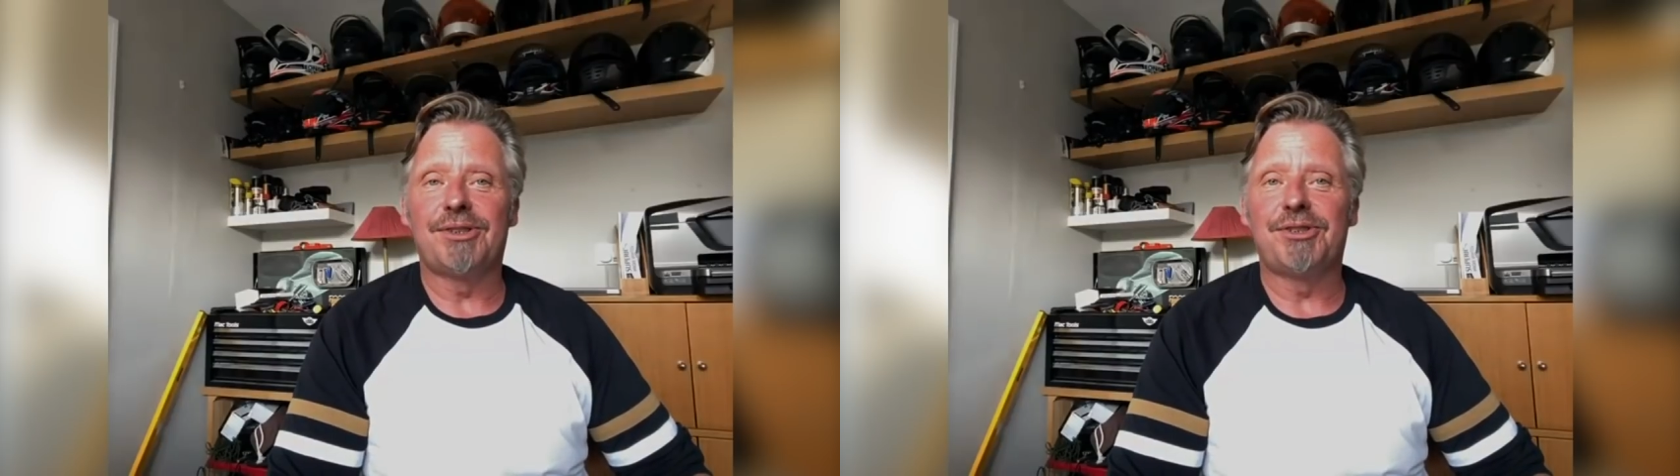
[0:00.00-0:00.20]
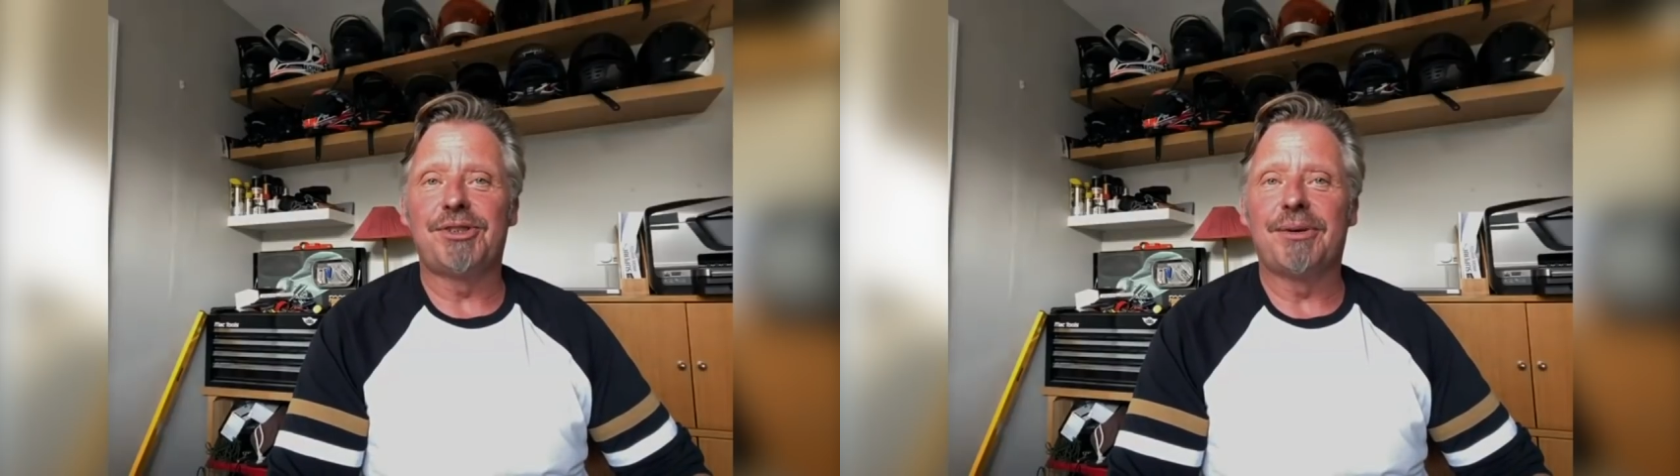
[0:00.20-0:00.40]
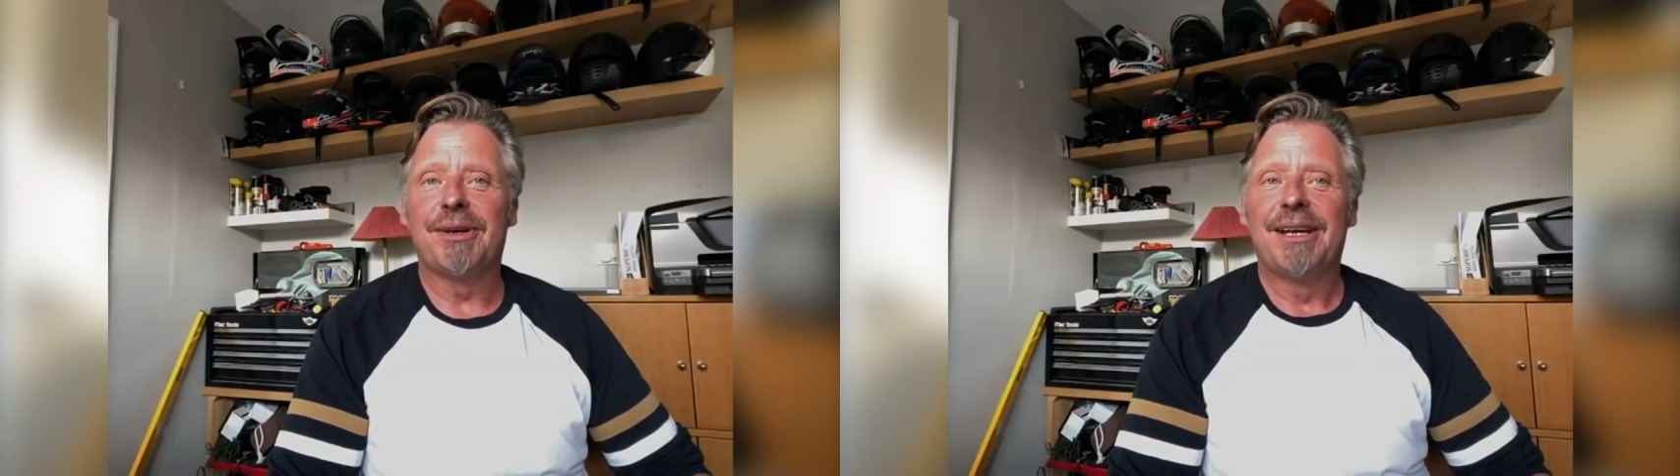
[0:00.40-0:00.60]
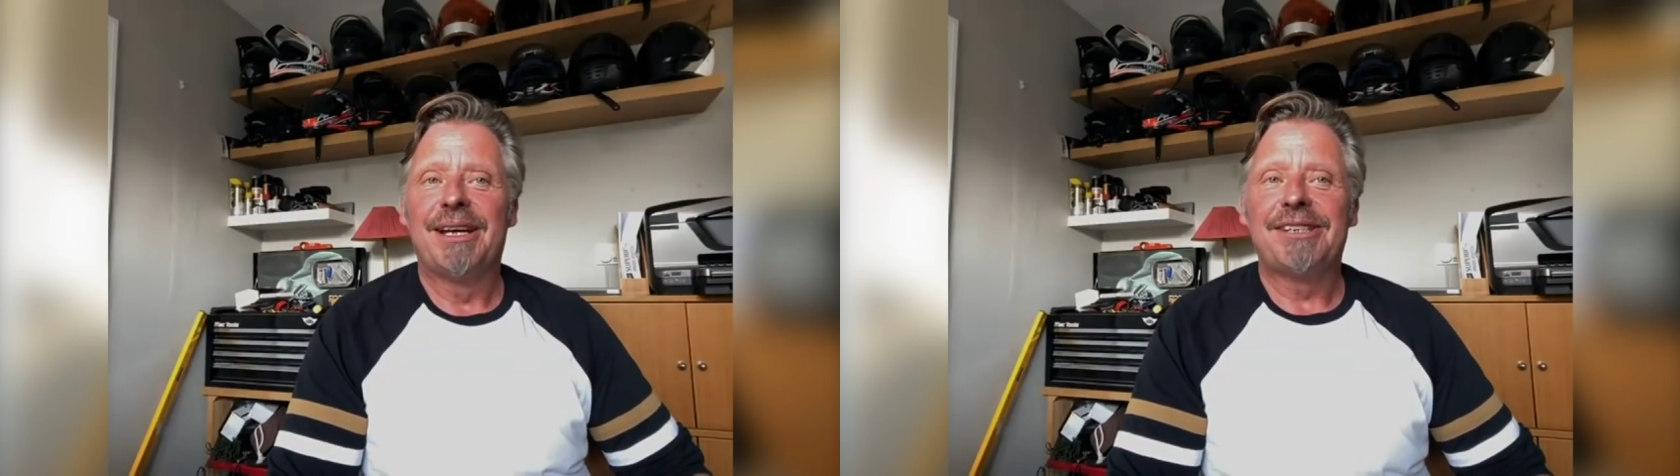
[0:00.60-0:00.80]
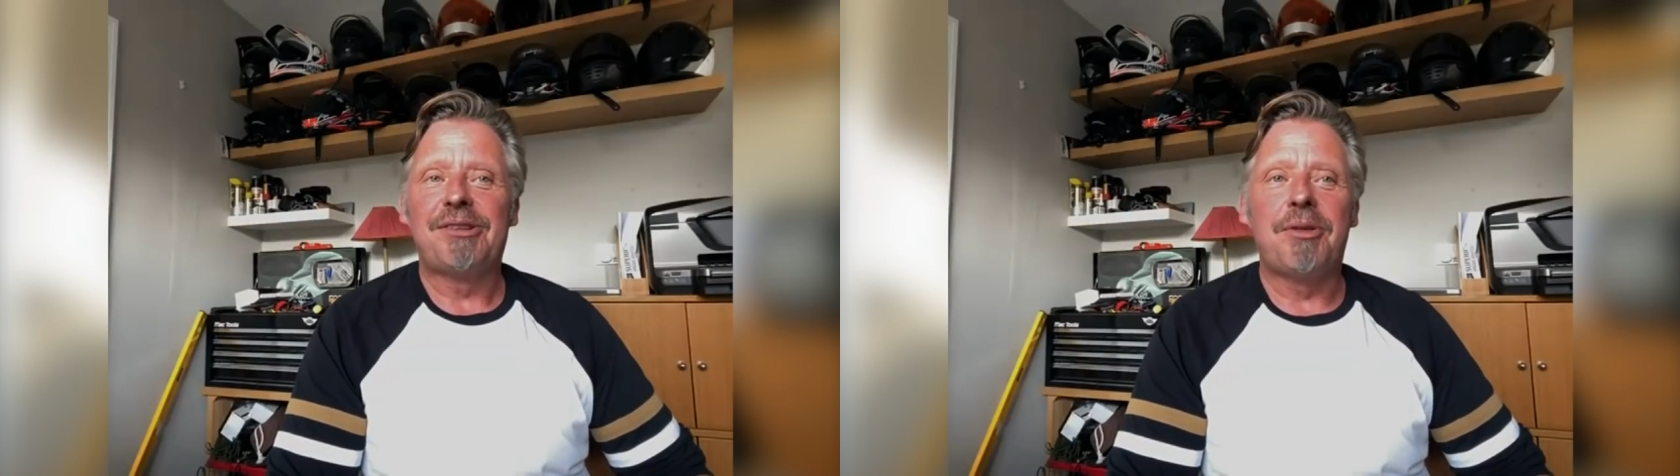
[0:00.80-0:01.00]
And so
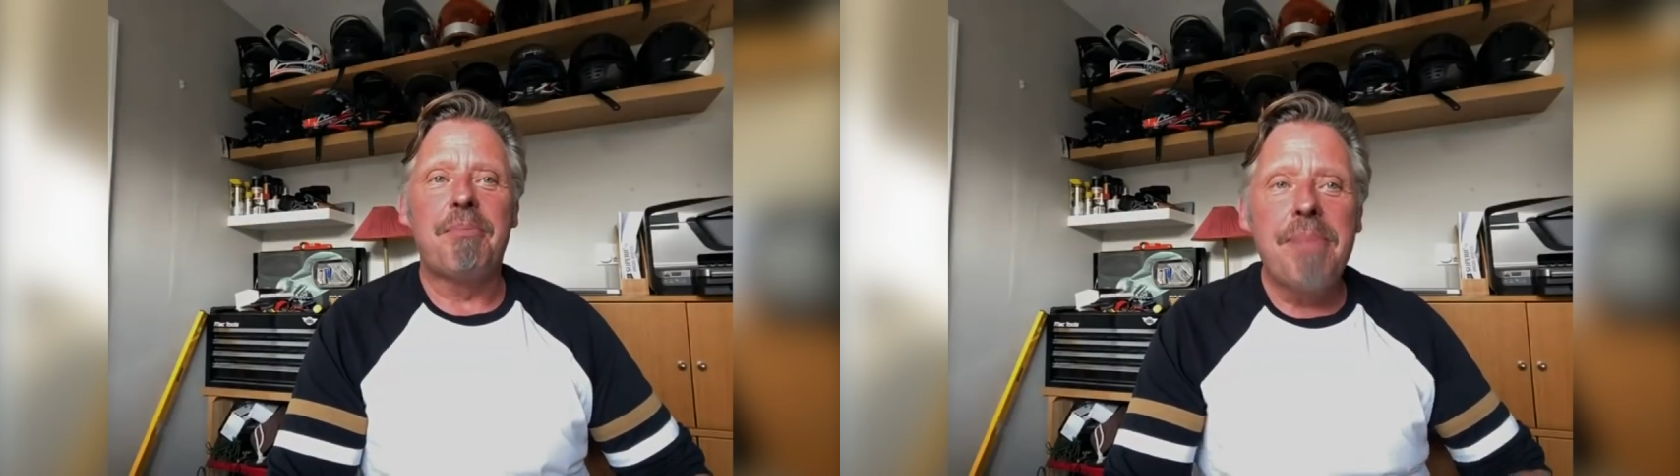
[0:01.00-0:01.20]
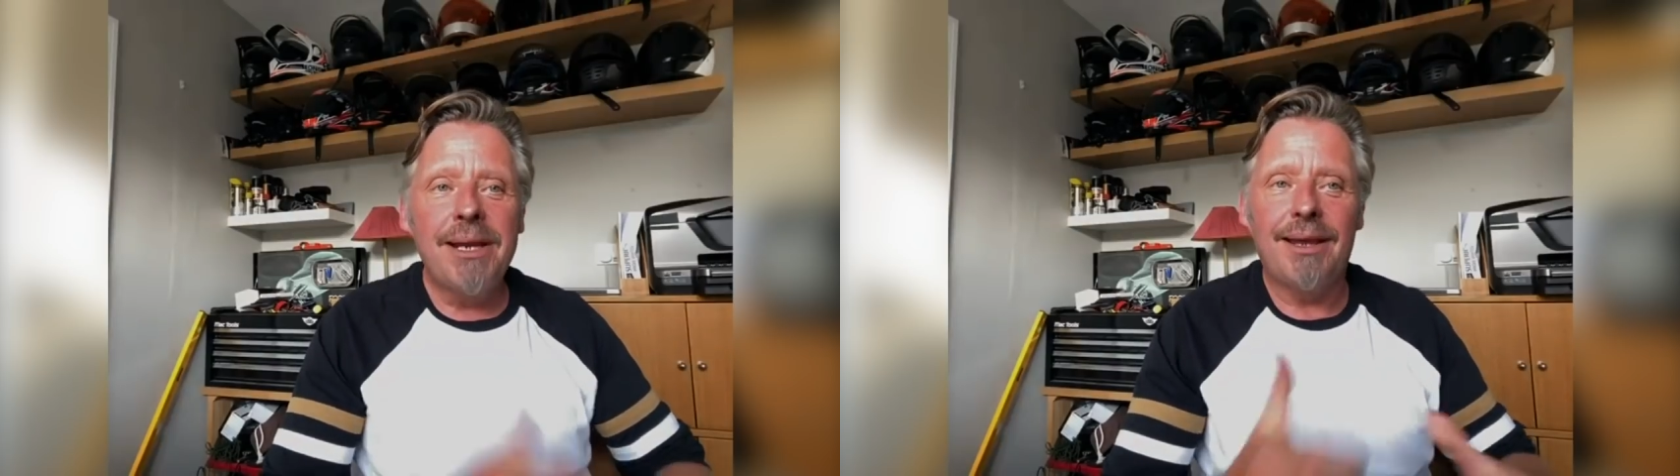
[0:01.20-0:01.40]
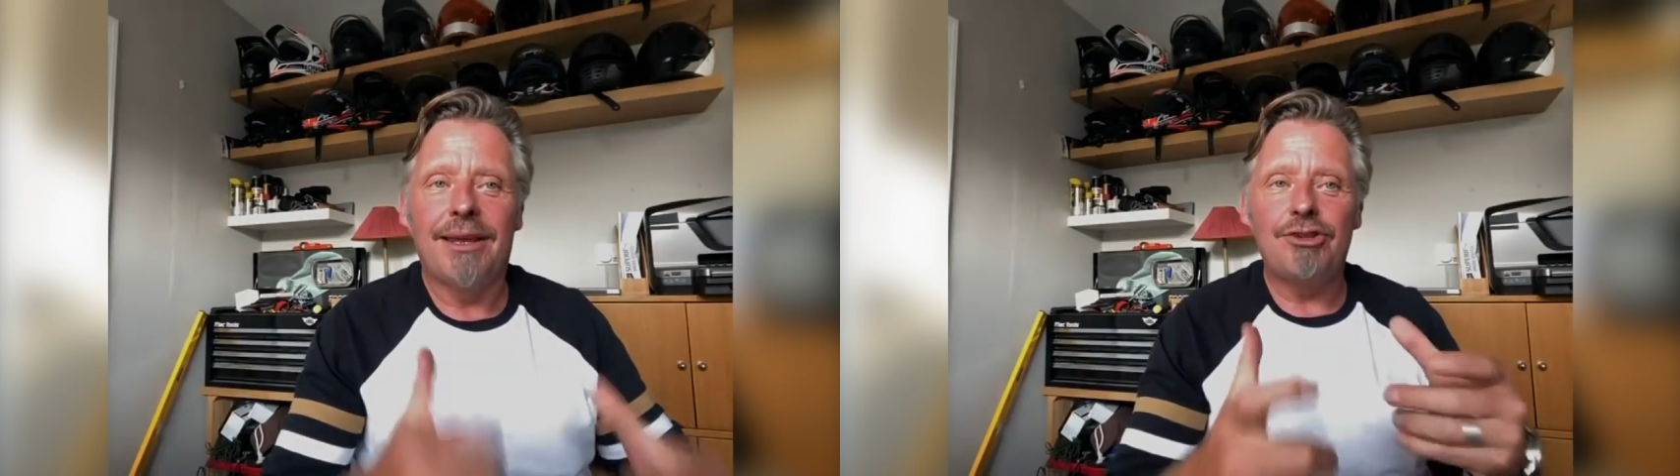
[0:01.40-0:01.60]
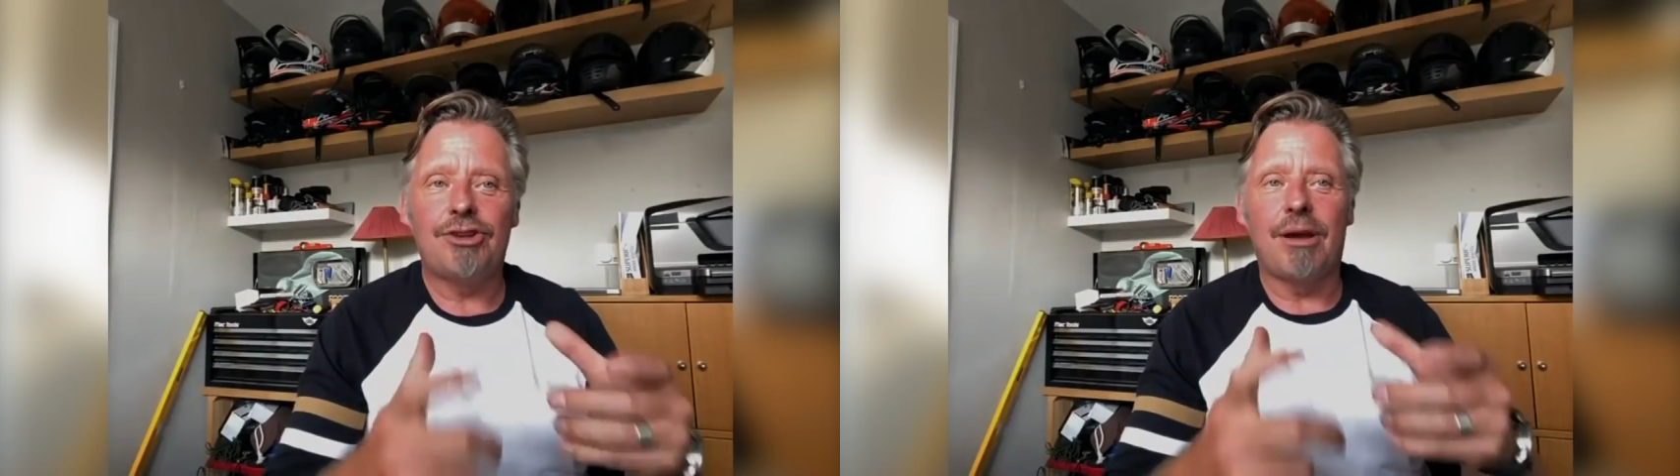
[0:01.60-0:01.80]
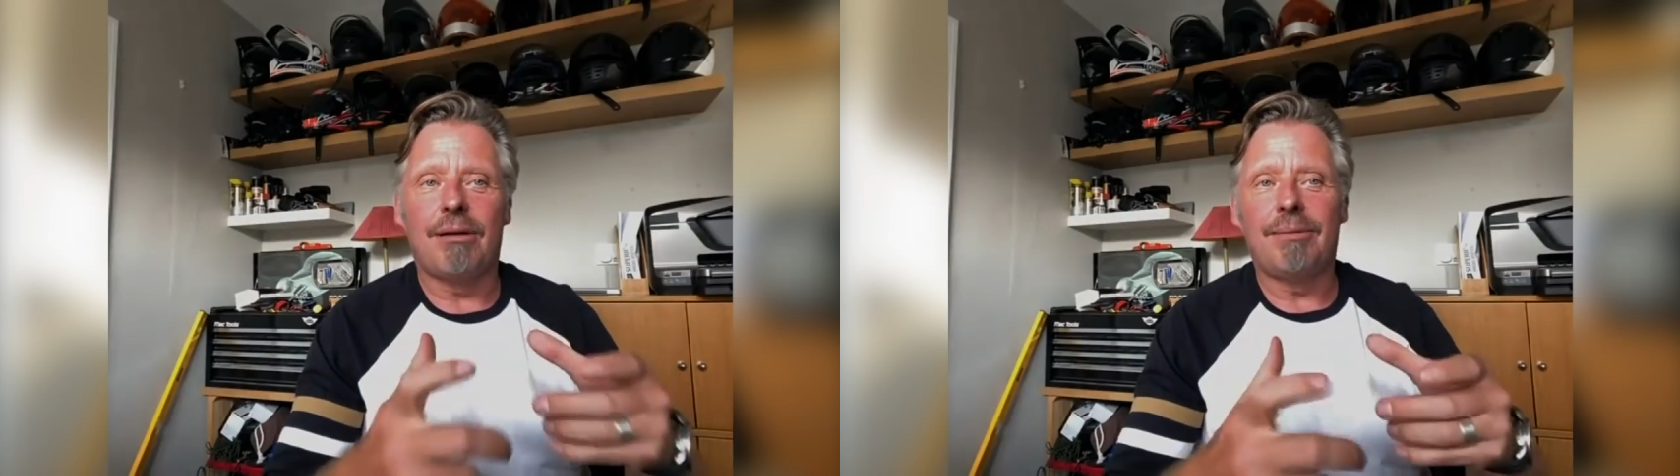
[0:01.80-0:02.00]
the minute you
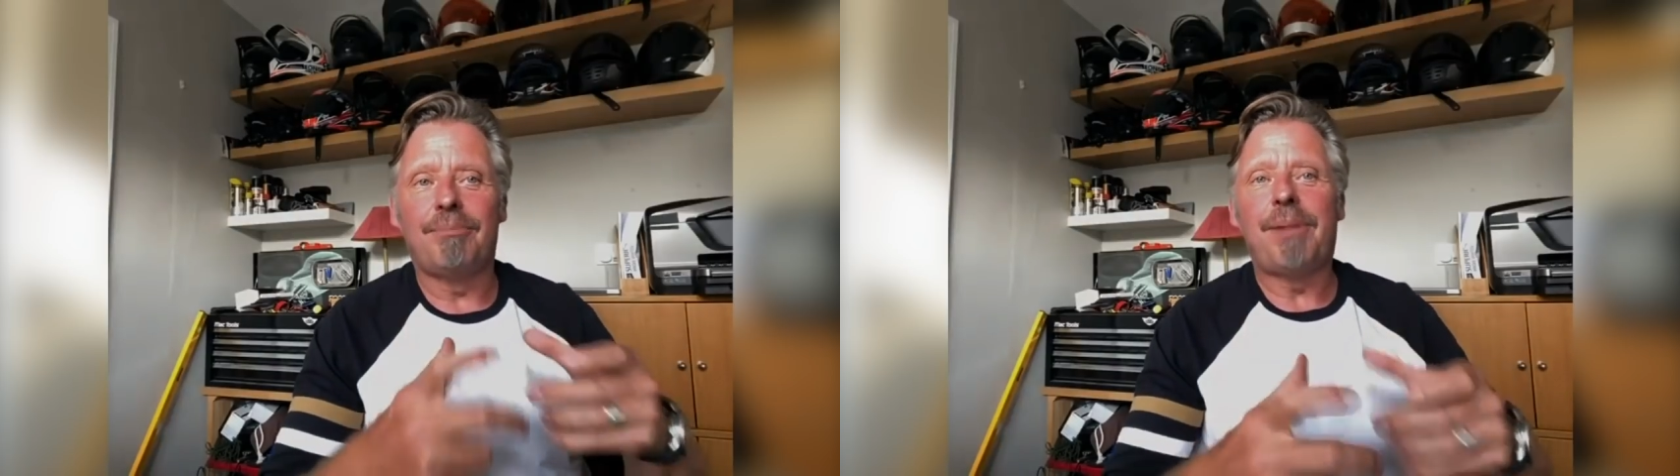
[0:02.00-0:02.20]
show